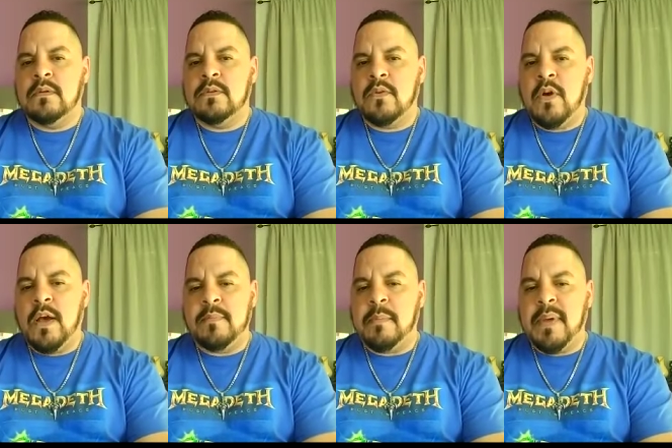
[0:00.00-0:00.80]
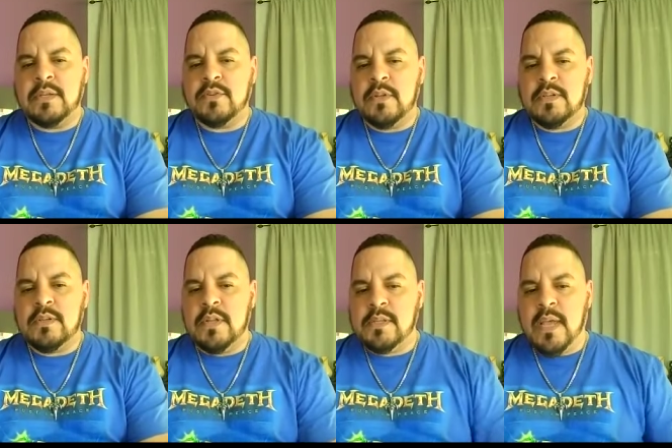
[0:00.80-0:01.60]
So go ahead, my man. So
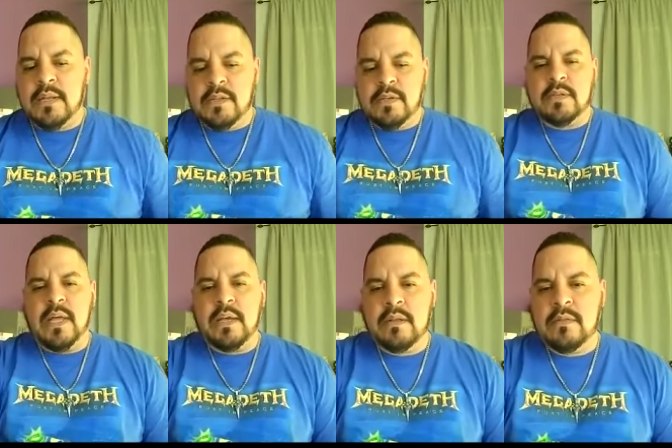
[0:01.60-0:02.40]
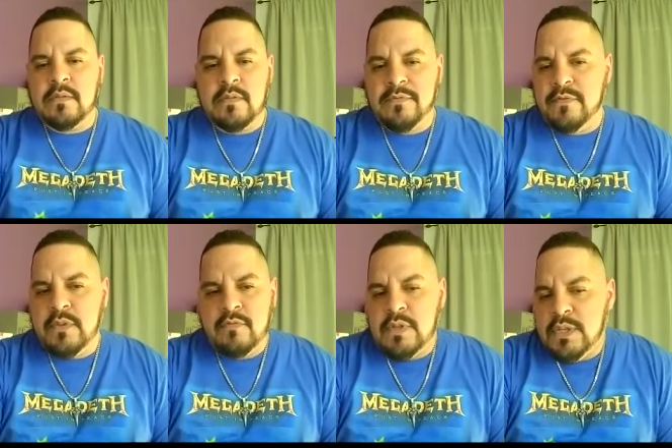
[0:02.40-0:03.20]
let's let's get into like diff-
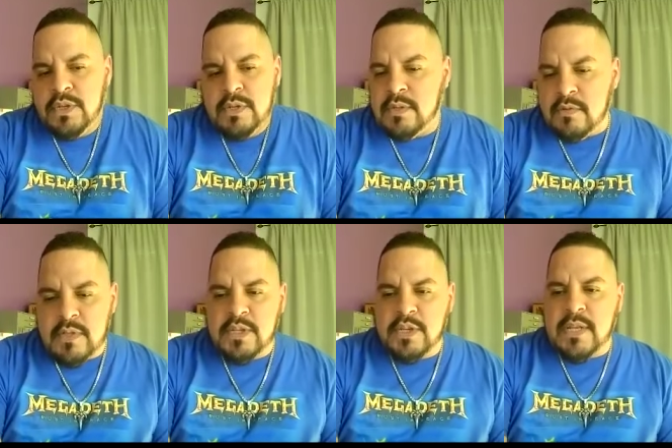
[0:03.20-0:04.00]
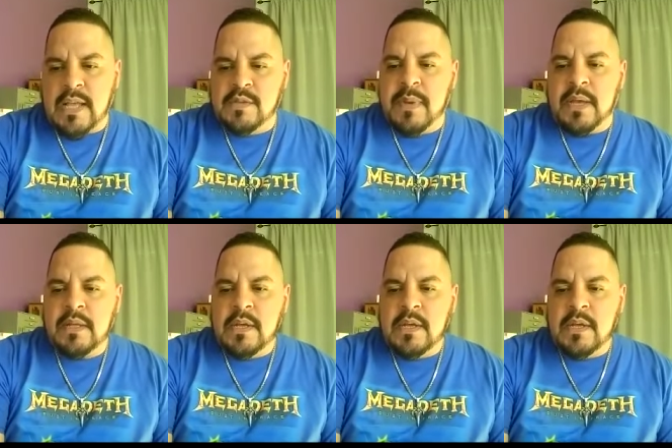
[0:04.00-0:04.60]
the religion, the religious aspect.